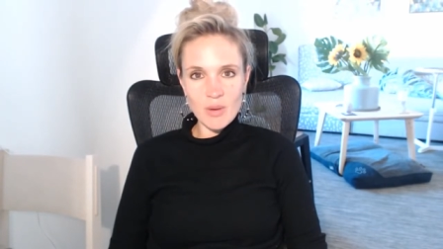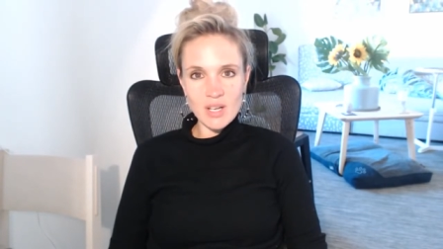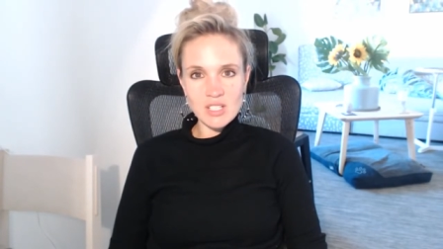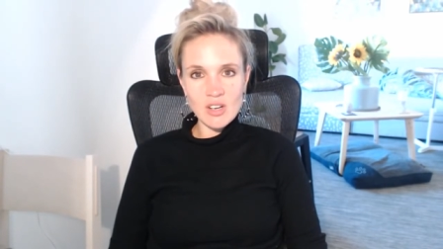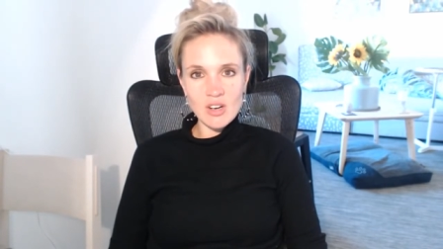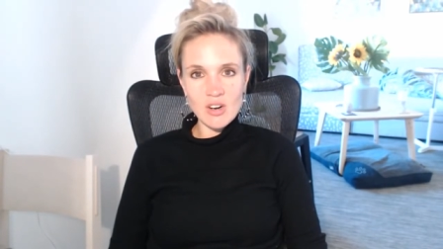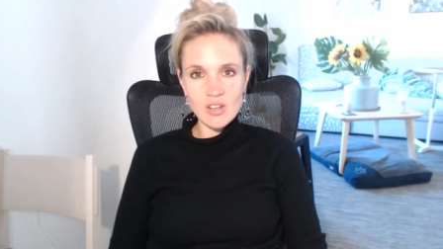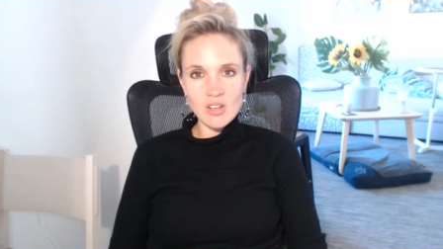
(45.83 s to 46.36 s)
and
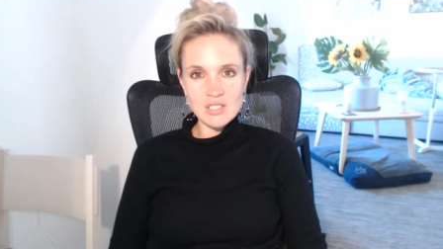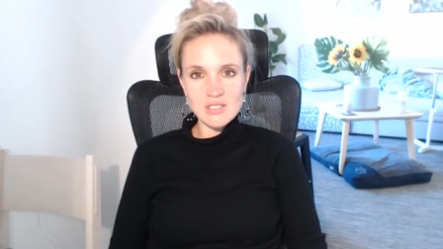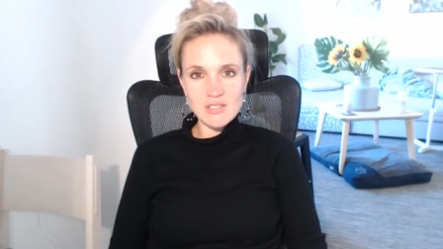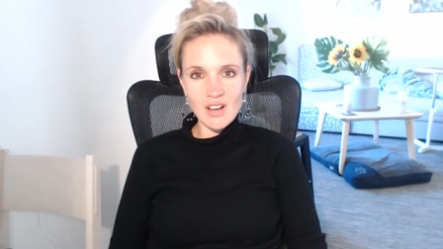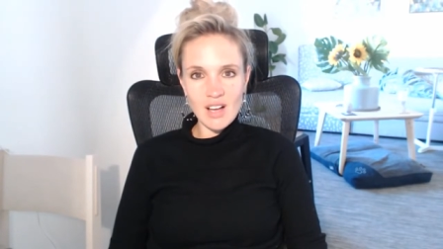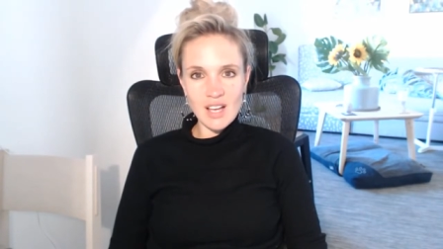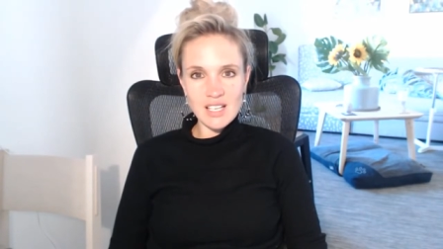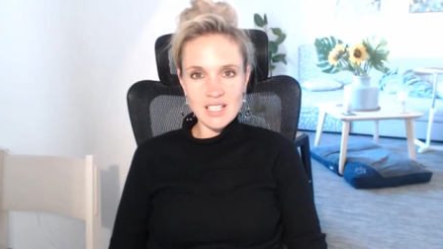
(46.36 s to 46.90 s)
when you're not
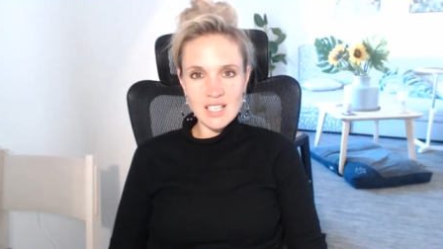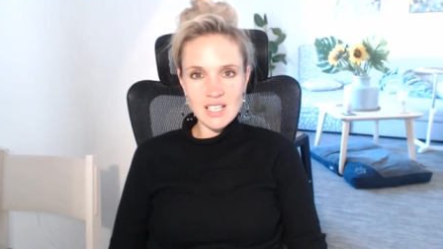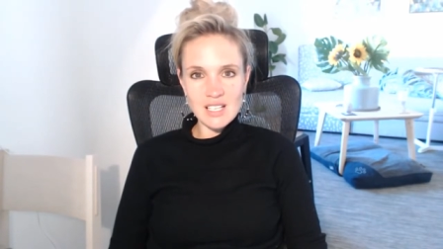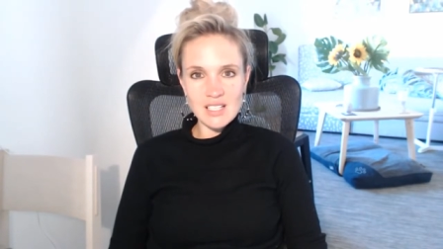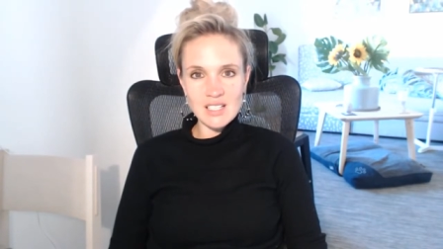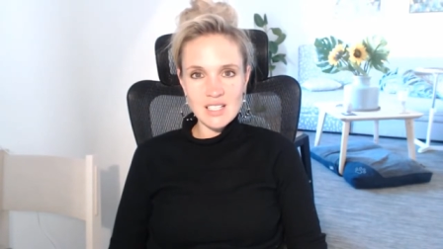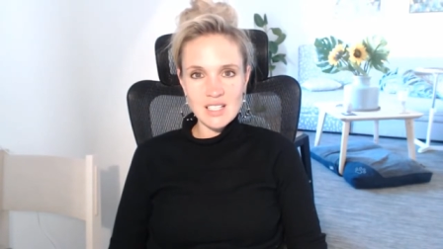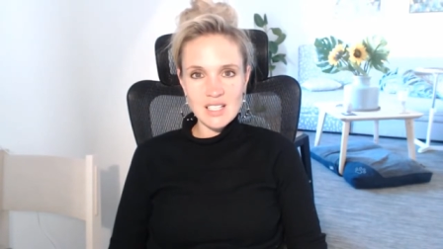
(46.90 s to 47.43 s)

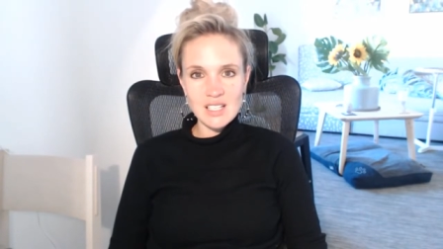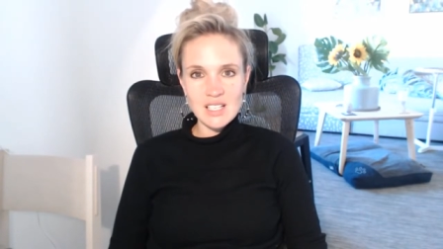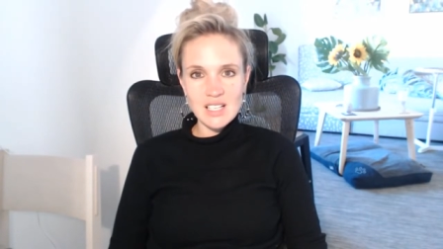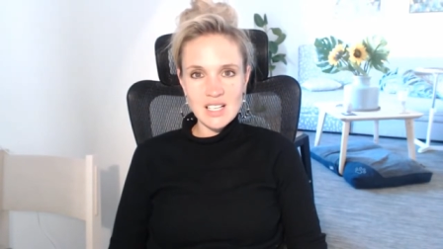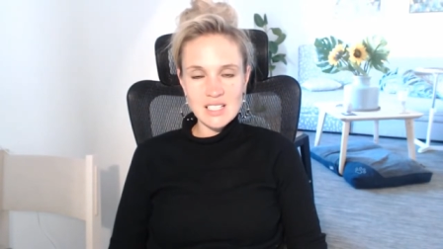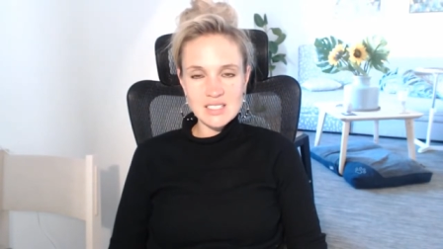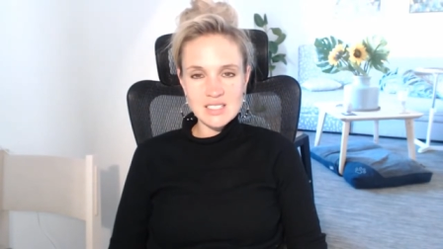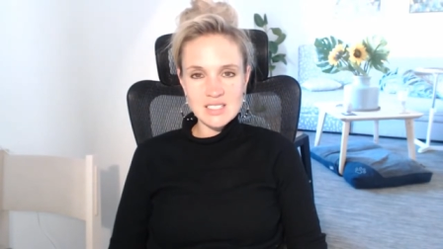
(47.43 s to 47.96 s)
divided
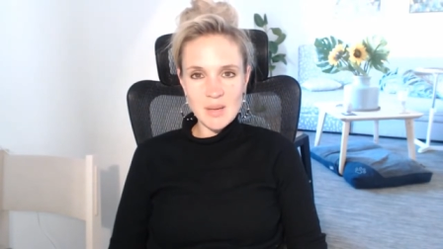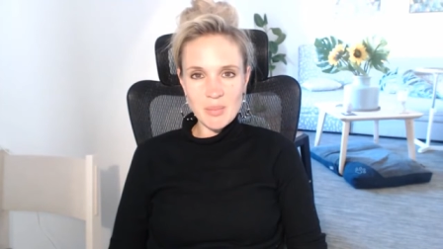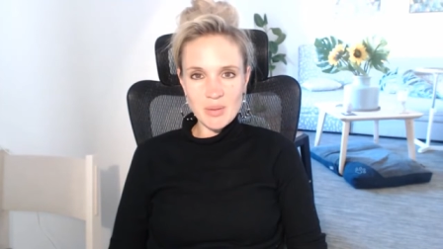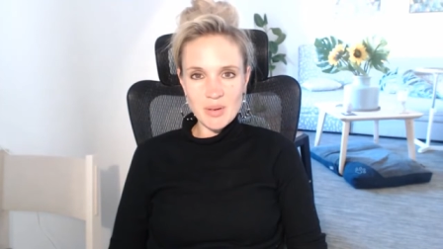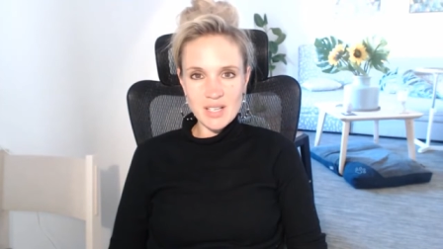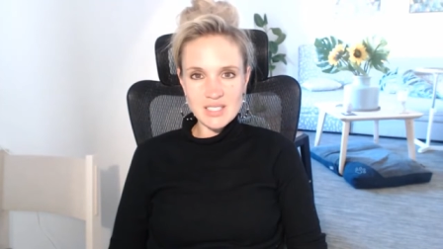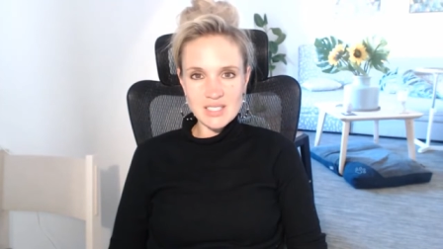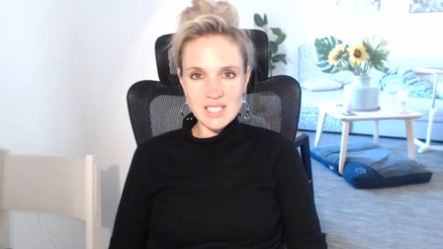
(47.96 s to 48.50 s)
and
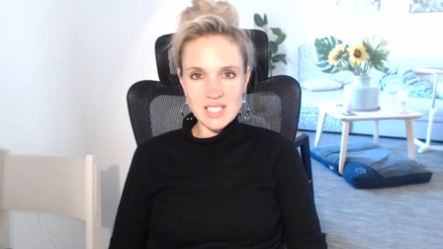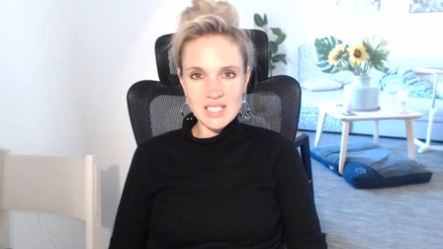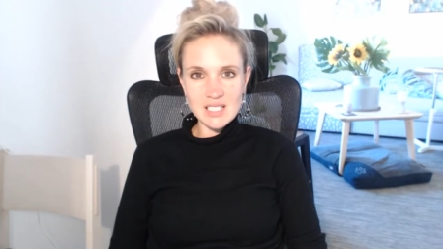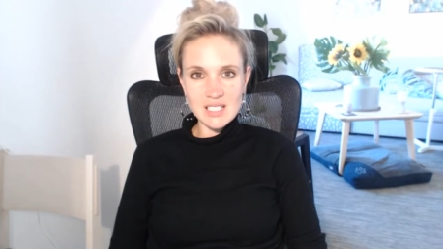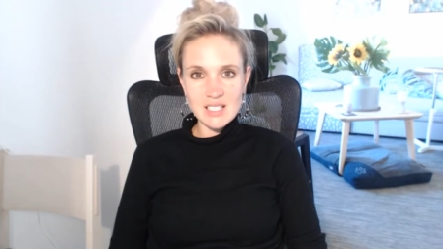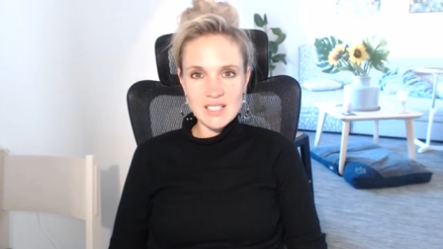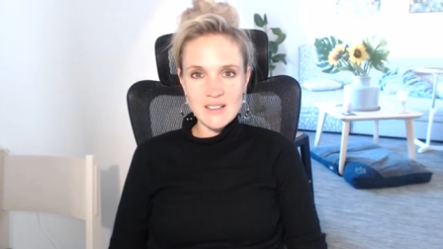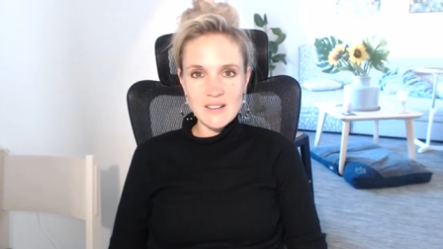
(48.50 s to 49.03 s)

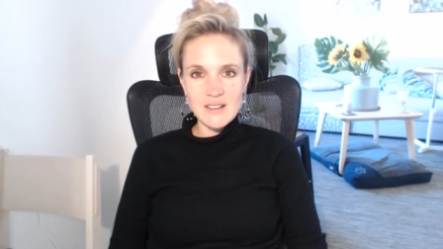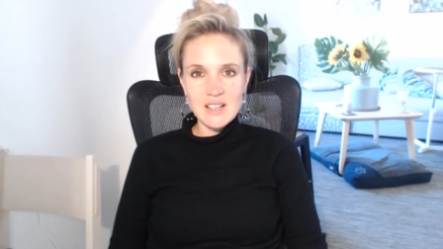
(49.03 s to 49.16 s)
separating,